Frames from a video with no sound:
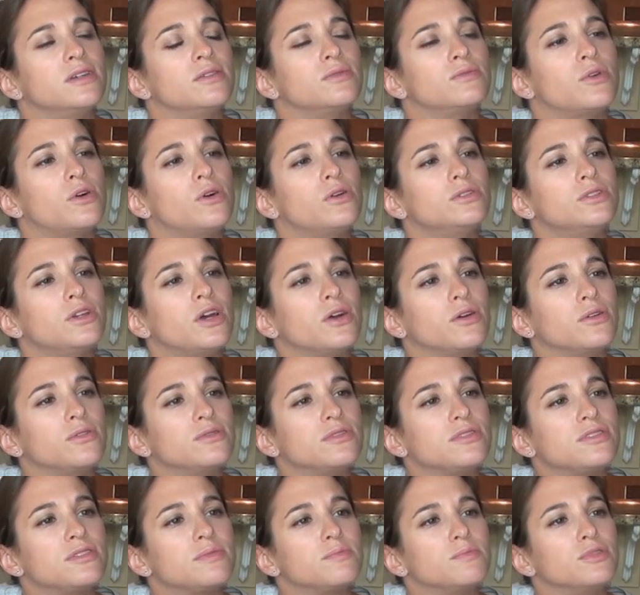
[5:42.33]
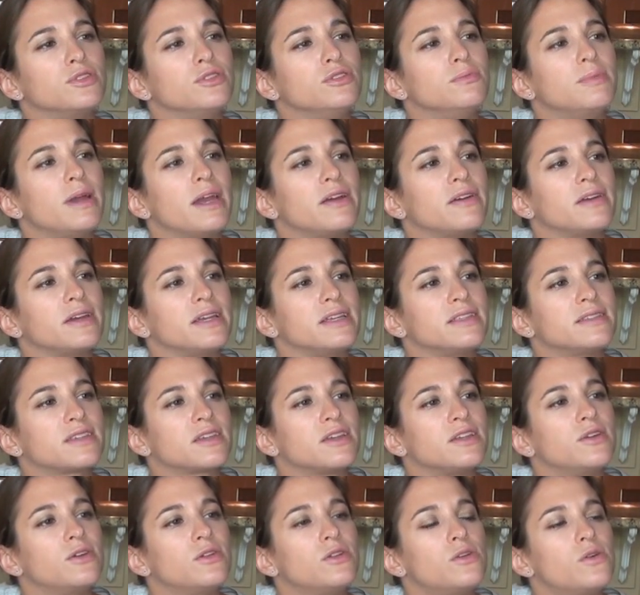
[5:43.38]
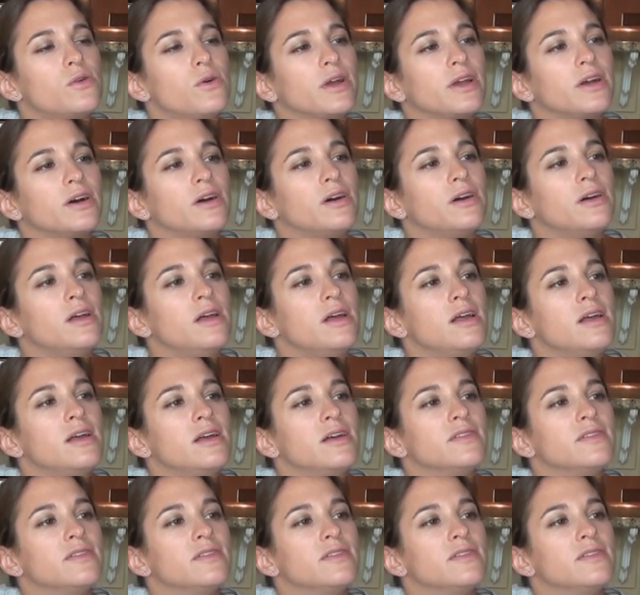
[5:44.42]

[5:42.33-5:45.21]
rolled oats, blueberries, canola oil,